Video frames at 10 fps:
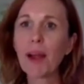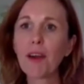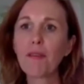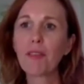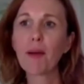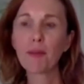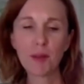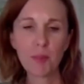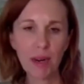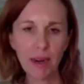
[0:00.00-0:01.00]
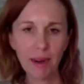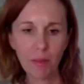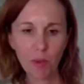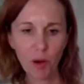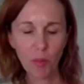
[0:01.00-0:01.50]
part of that was being
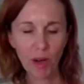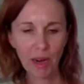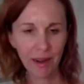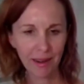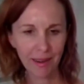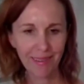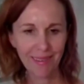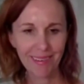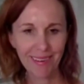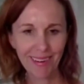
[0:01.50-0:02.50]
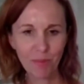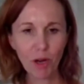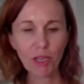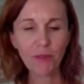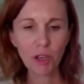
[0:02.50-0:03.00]
in Broome, where
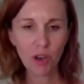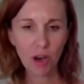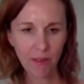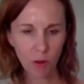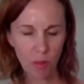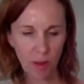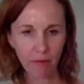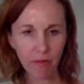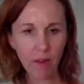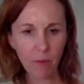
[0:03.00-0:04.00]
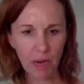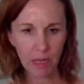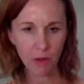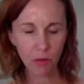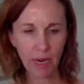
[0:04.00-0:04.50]
most of your drives were about 5
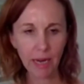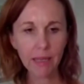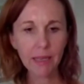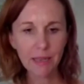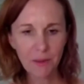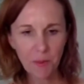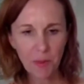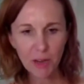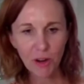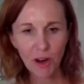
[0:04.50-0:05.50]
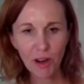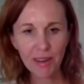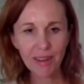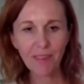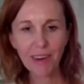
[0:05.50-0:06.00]
minutes or less, and so you
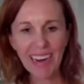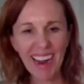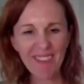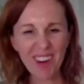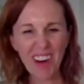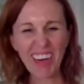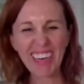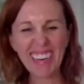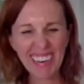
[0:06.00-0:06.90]
didn't really have a lot of,